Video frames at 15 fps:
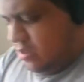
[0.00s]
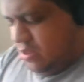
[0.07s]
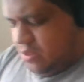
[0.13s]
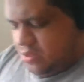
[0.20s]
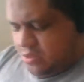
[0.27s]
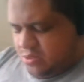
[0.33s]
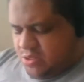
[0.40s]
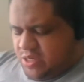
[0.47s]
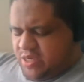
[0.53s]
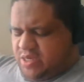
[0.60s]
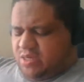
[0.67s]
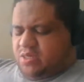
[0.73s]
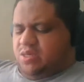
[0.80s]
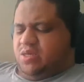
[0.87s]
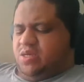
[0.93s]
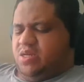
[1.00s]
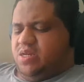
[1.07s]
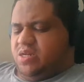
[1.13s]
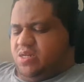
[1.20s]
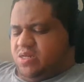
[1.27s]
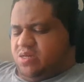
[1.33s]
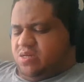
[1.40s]
So take a look at
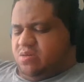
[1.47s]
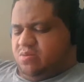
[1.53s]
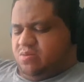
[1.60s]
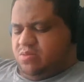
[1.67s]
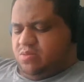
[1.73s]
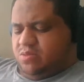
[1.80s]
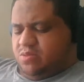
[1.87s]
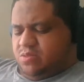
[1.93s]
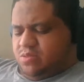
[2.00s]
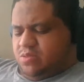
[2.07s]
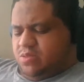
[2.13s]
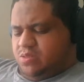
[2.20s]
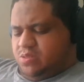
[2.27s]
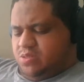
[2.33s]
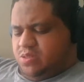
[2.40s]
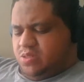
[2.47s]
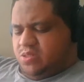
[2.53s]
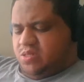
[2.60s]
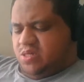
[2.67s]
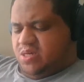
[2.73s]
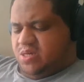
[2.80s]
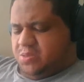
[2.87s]
it here.
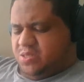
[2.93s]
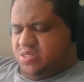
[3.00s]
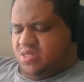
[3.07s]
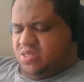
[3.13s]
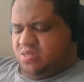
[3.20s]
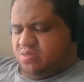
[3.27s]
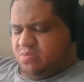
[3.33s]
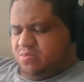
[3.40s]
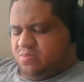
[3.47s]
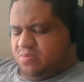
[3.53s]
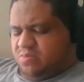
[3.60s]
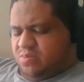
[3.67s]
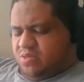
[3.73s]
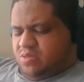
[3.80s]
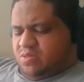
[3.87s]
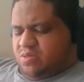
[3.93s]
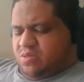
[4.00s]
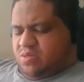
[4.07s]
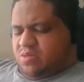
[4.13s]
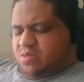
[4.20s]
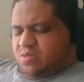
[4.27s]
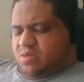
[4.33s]
Inside of here,
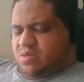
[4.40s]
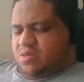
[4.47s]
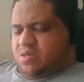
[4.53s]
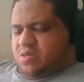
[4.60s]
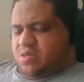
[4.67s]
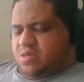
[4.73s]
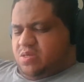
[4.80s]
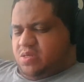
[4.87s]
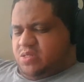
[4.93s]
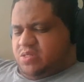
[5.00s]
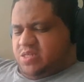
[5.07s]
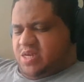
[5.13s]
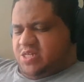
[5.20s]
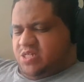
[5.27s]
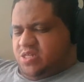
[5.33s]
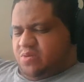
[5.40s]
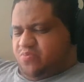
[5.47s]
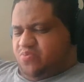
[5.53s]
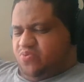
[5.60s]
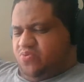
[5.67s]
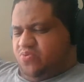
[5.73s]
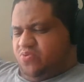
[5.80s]
this is actually a
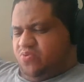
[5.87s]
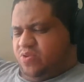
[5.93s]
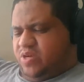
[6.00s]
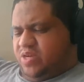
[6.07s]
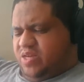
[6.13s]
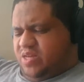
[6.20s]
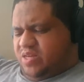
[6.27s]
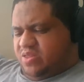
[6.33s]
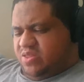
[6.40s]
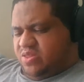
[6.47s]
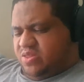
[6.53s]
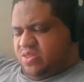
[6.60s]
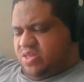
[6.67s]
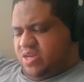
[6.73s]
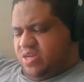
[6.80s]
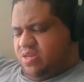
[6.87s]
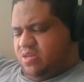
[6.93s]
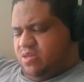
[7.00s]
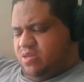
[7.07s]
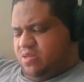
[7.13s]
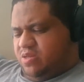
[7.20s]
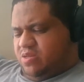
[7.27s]
pretty thick
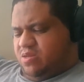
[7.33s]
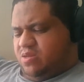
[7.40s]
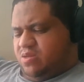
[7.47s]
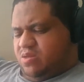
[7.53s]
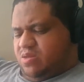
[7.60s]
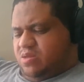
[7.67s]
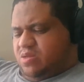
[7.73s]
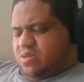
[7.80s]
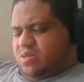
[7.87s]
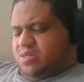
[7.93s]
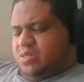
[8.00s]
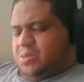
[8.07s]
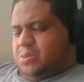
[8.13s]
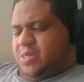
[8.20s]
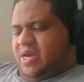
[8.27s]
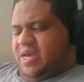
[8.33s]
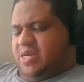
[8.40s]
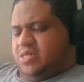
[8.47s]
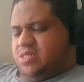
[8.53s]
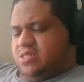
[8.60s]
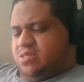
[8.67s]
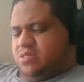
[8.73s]

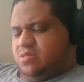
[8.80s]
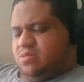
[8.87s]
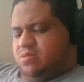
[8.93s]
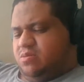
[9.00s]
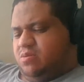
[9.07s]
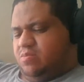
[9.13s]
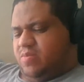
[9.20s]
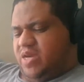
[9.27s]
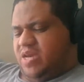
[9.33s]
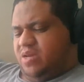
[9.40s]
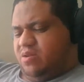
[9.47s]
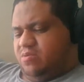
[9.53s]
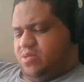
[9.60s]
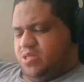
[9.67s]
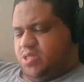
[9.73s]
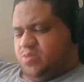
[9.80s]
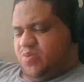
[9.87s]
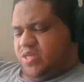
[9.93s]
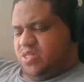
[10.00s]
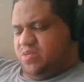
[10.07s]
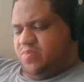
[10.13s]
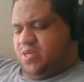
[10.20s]
device. Man, I didn't
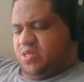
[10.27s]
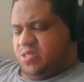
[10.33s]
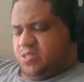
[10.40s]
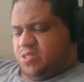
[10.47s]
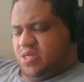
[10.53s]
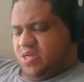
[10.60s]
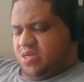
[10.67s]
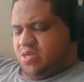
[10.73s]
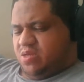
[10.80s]
expect it to be this thick.